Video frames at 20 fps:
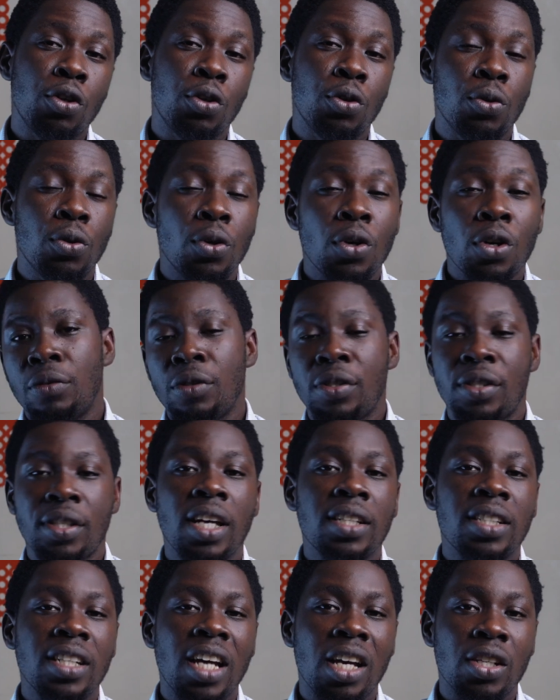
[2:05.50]
you,
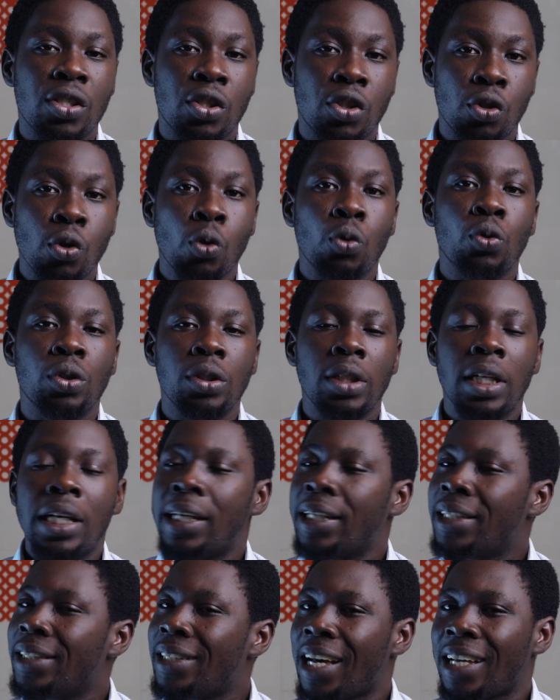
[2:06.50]
research has shown
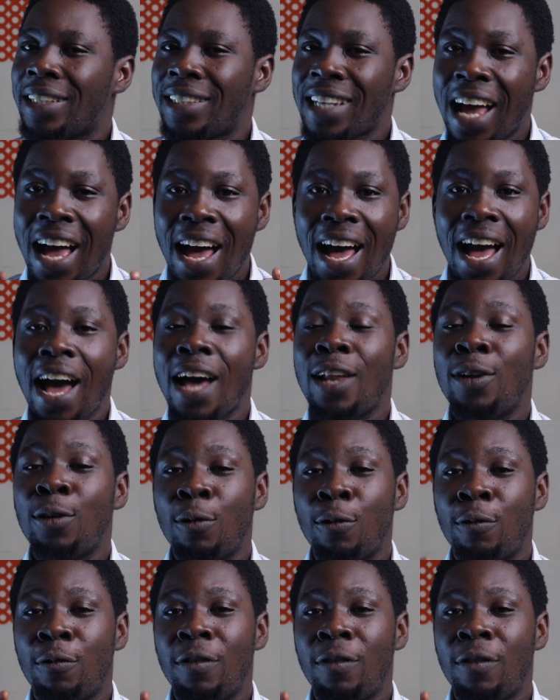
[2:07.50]
that aloe